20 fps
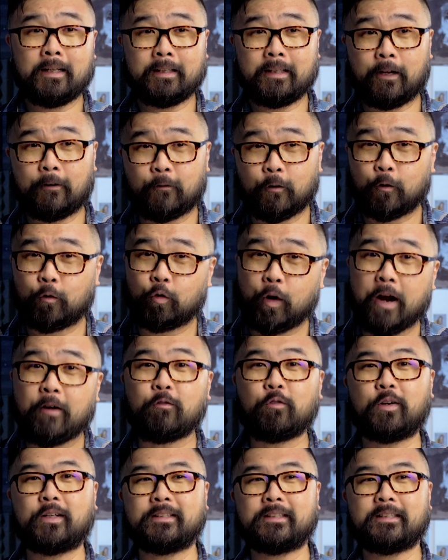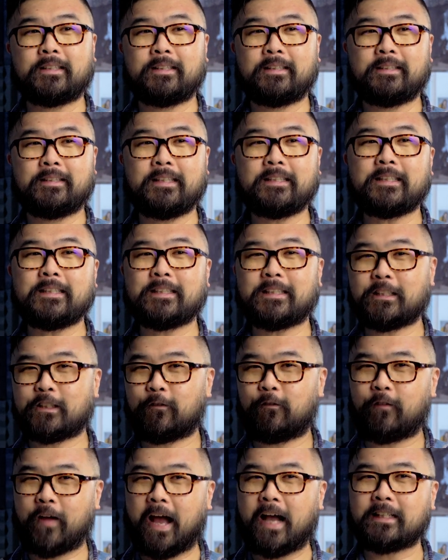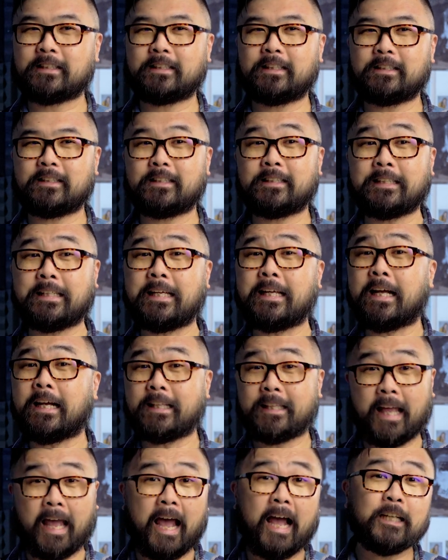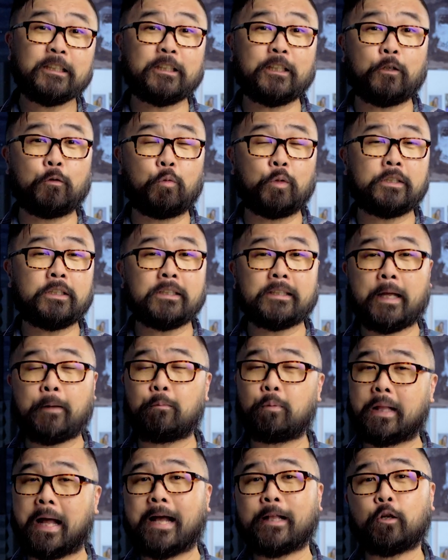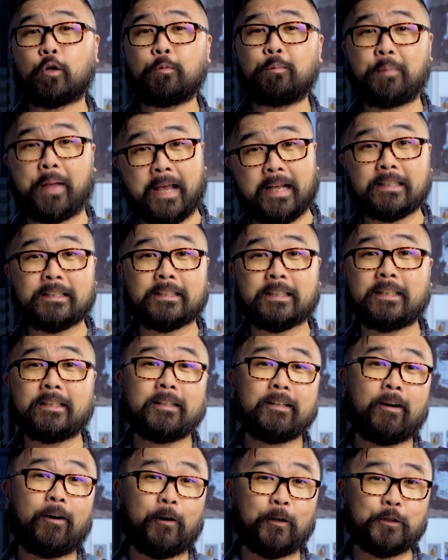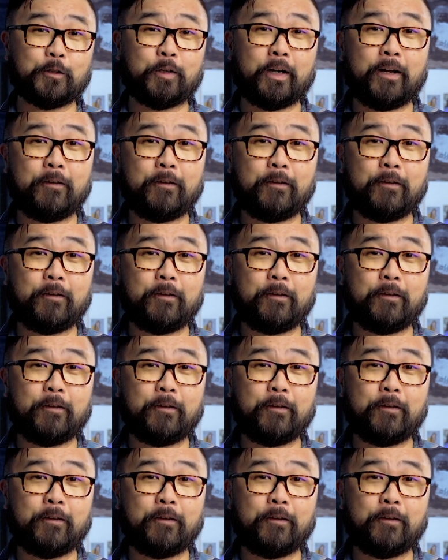Now for reference, this is as fast as the Hitachi, which is a platter-based hard